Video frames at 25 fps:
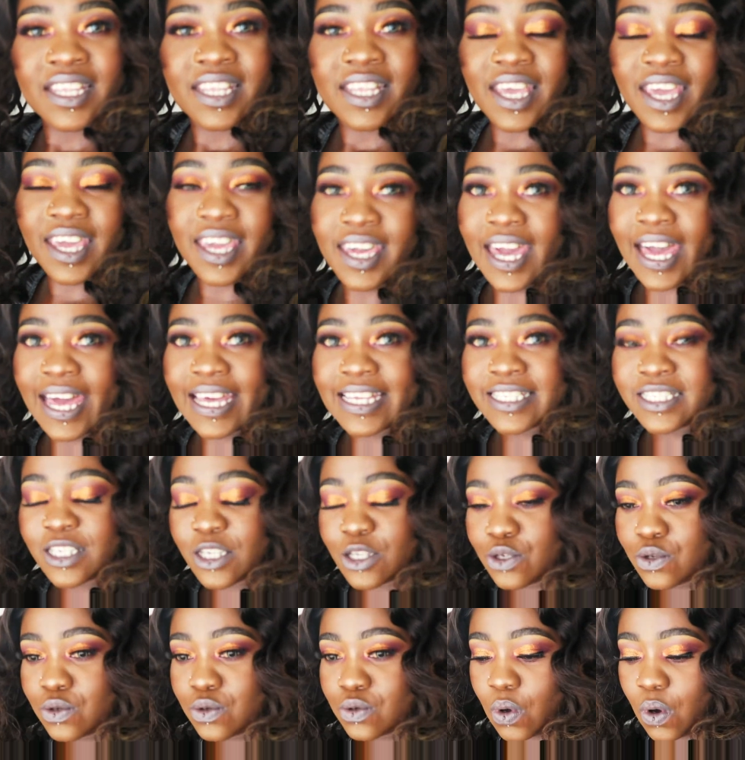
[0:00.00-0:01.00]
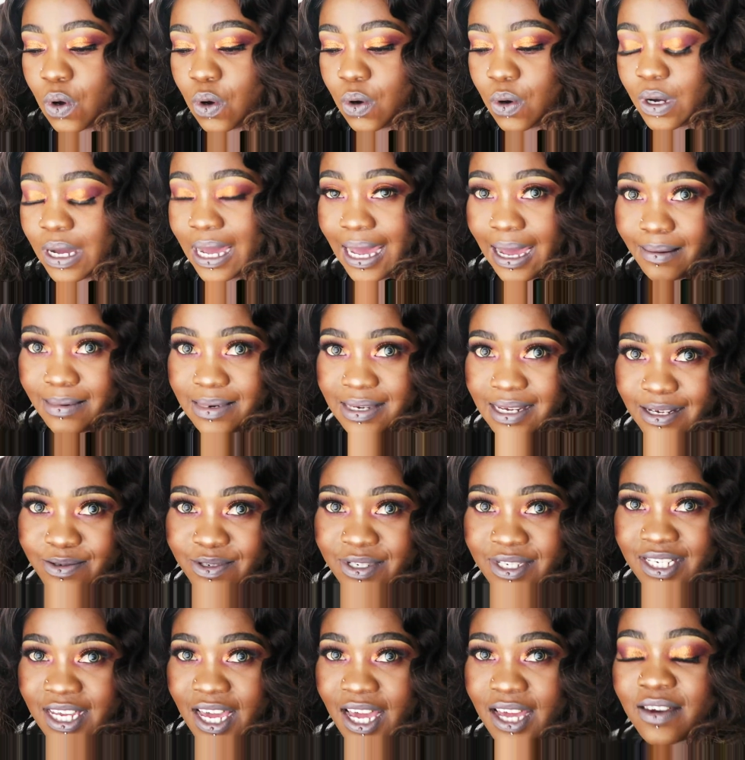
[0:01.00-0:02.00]
hey guys so i'm now
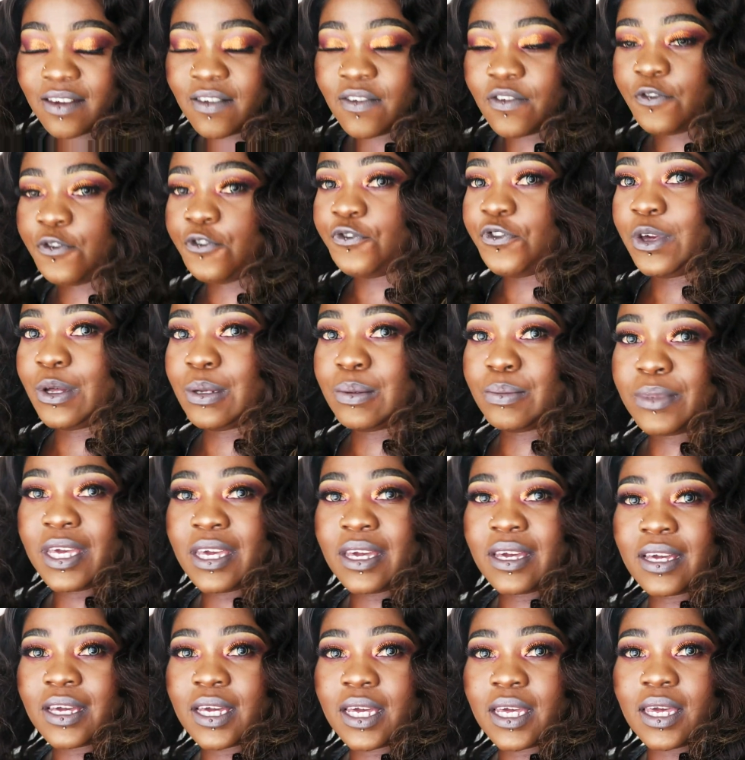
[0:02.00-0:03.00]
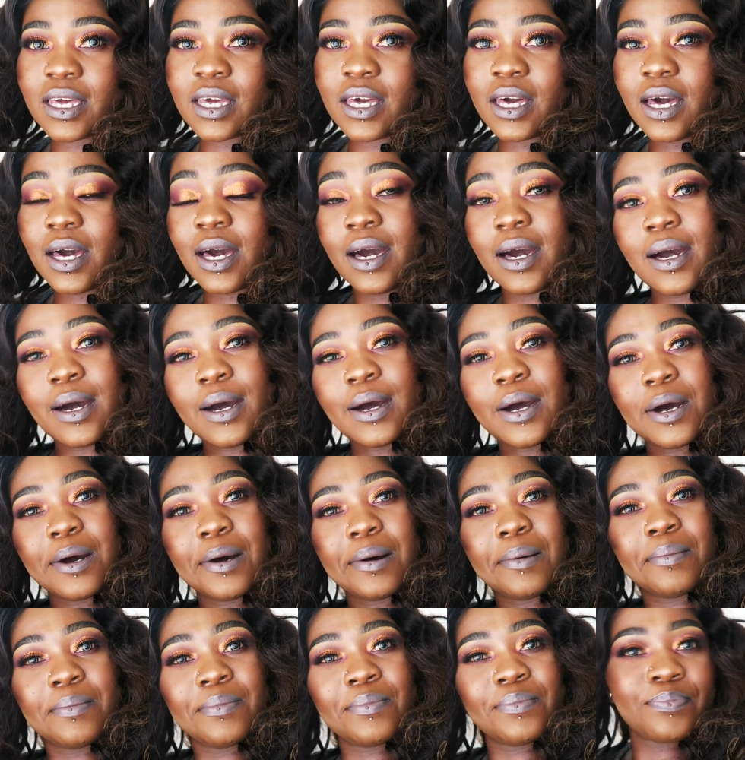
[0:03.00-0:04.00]
done filming
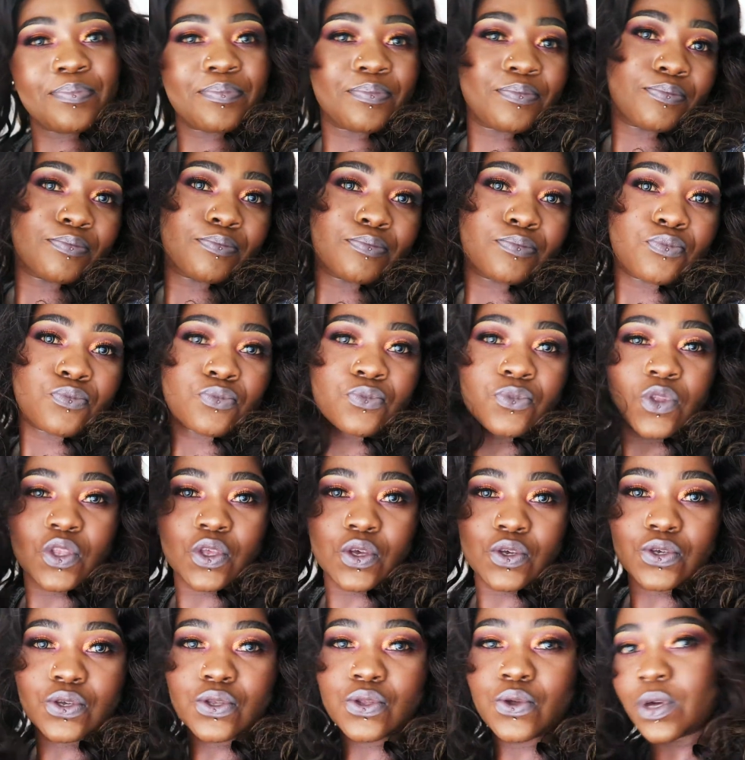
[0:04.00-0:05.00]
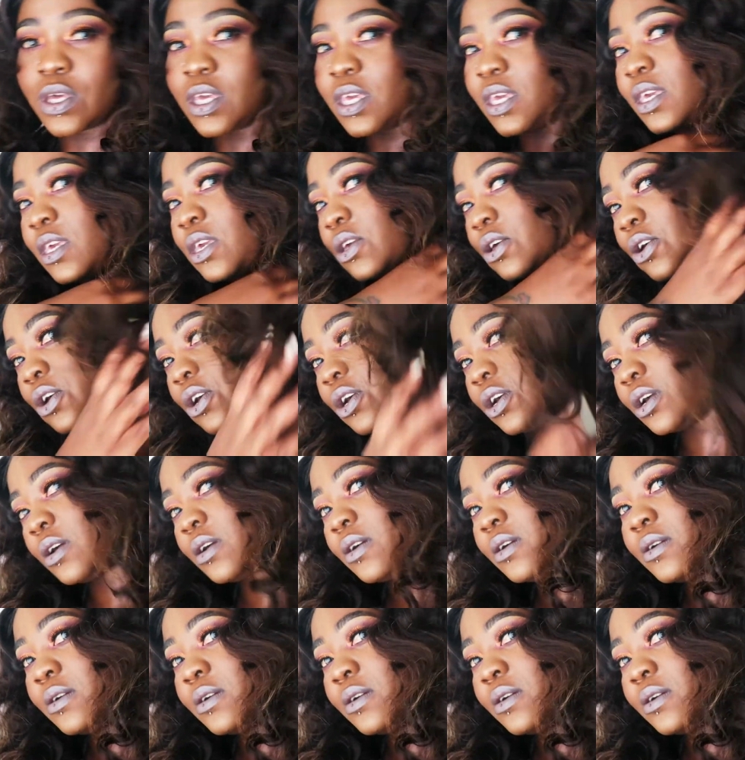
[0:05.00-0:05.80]
um just looking here